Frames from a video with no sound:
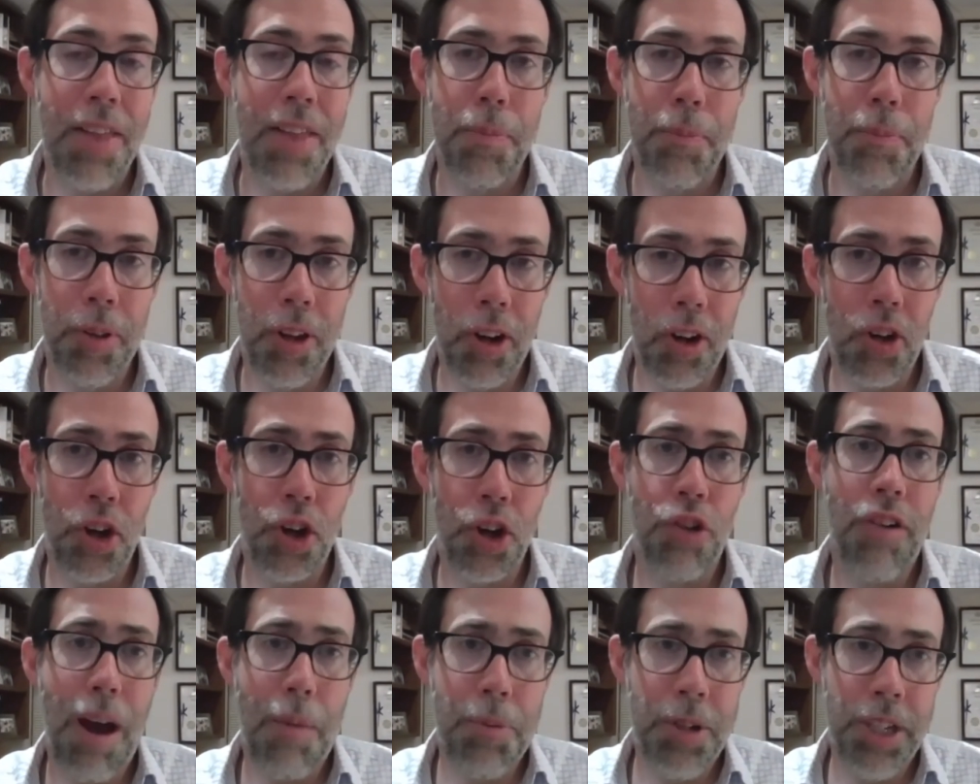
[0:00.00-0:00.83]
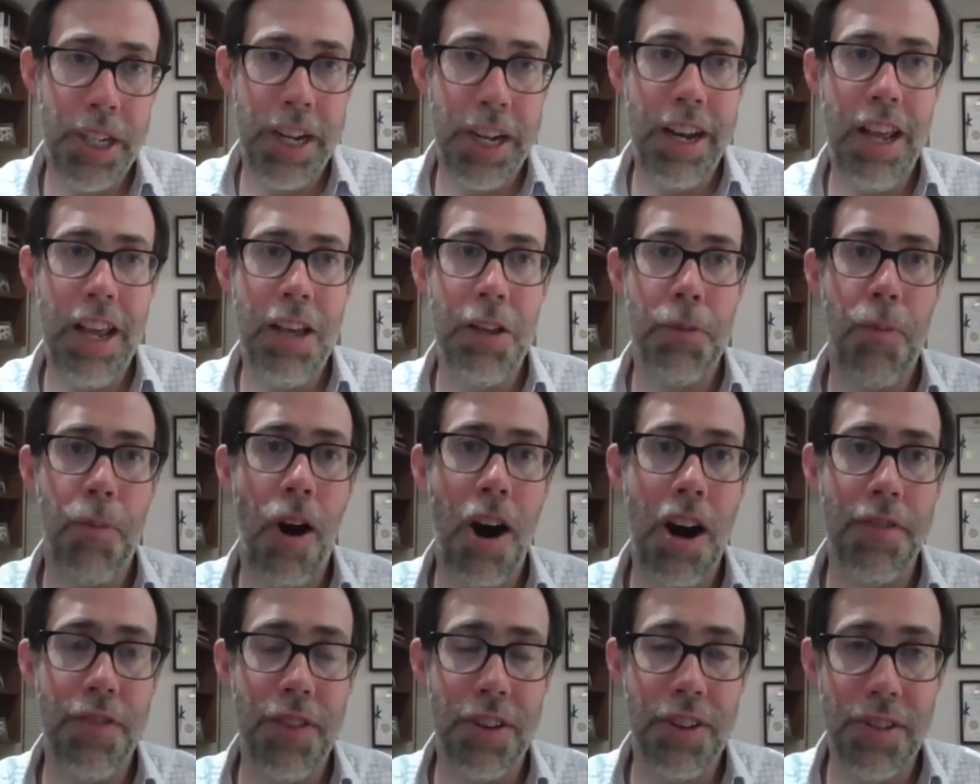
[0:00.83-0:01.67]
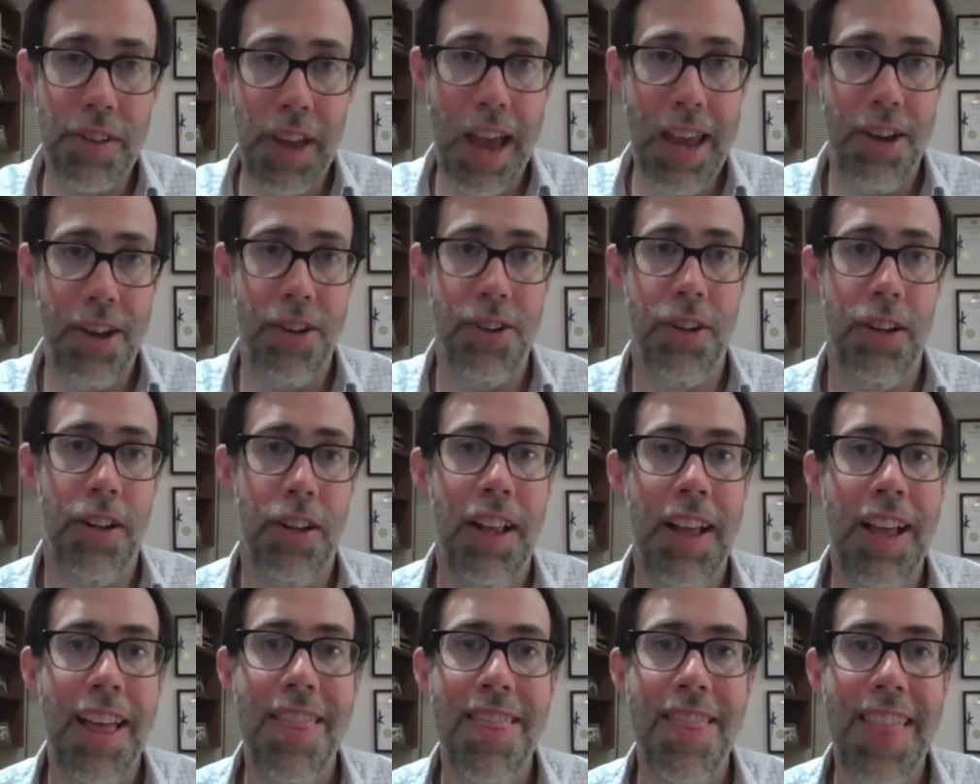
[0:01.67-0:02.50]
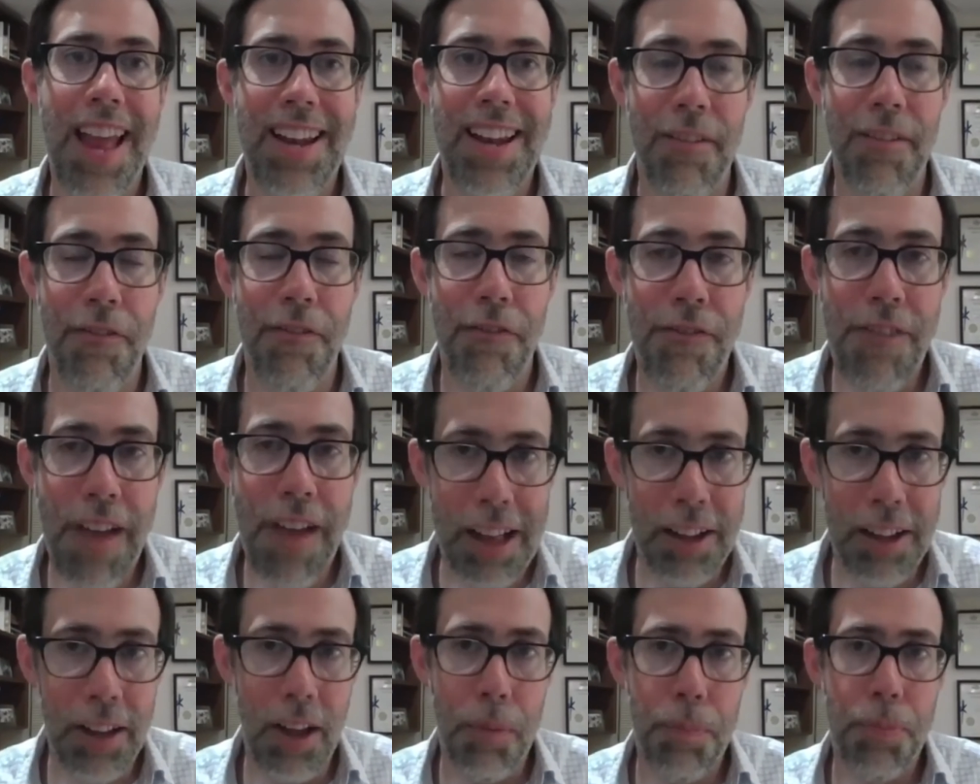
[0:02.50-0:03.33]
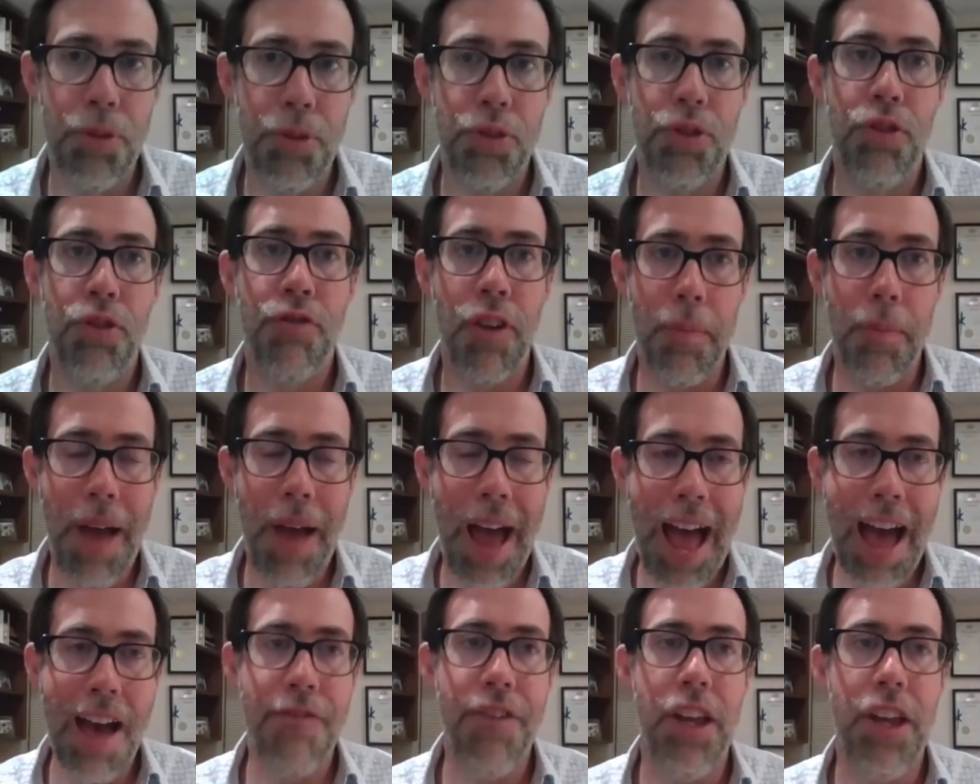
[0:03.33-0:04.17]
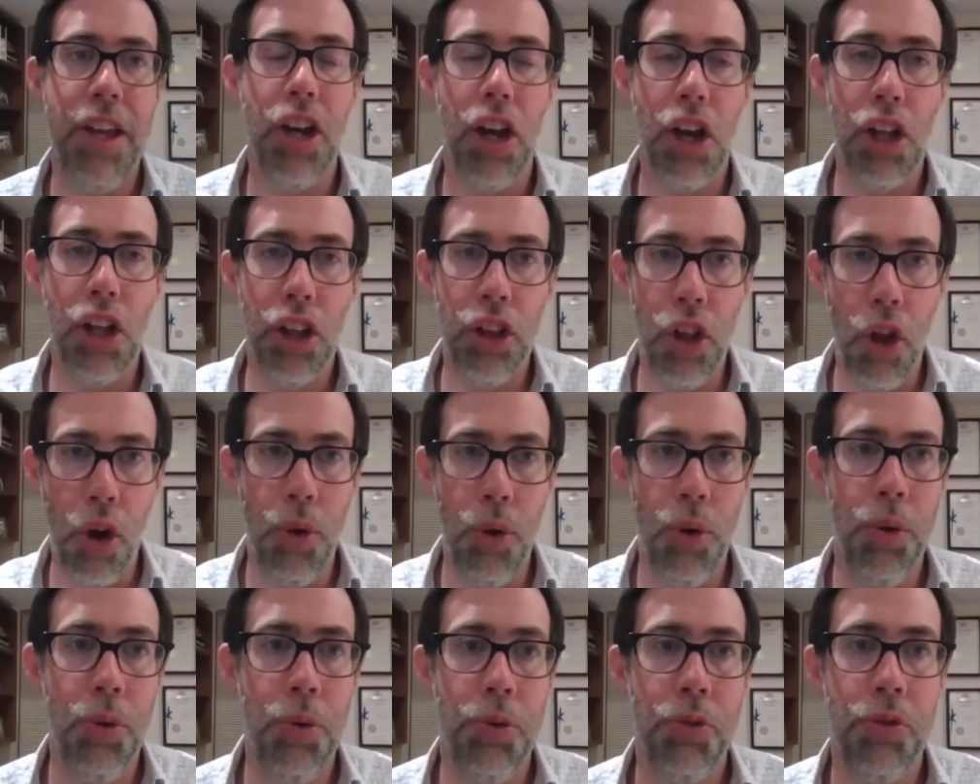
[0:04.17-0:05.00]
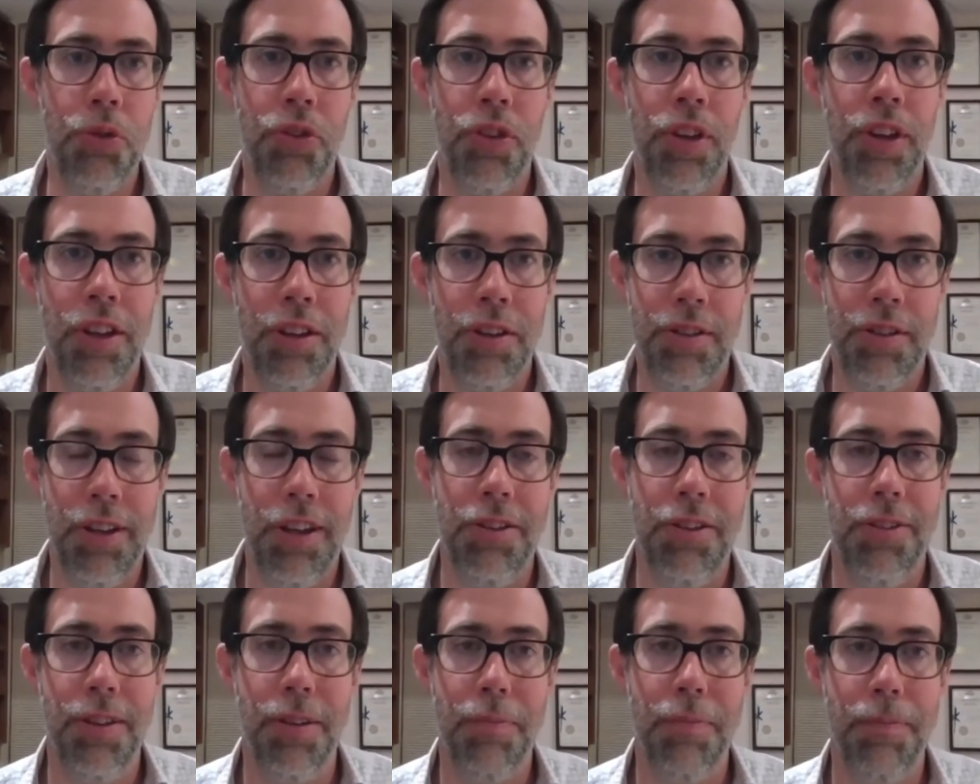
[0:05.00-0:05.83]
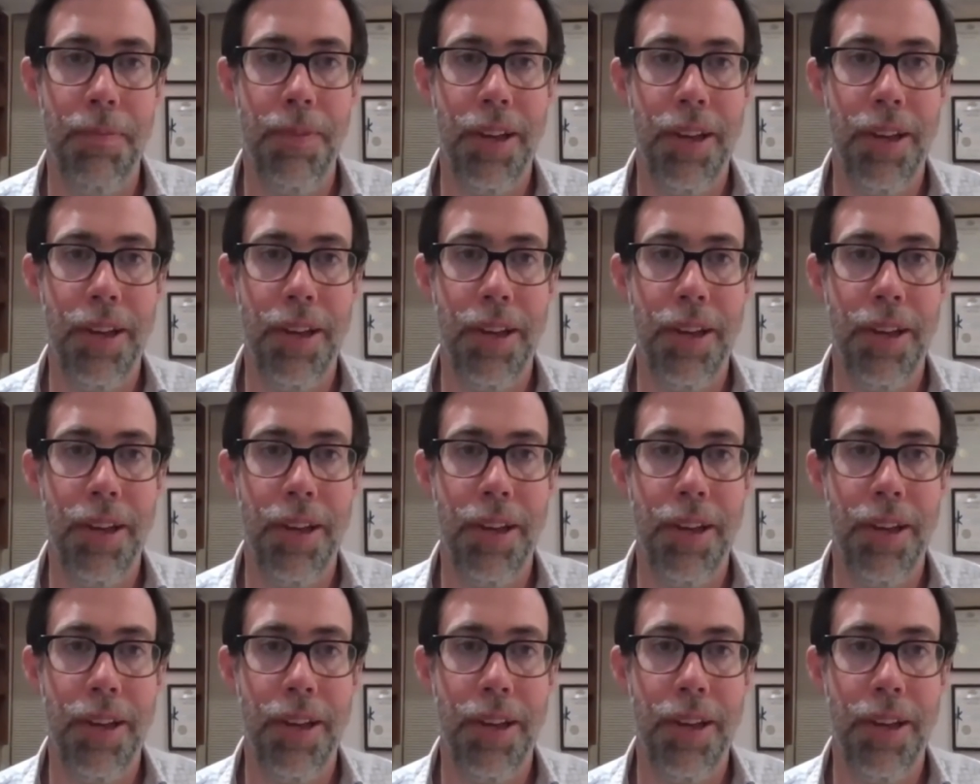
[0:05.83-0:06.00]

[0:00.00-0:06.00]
Political corruption is part of a cycle that develops from having a closed system.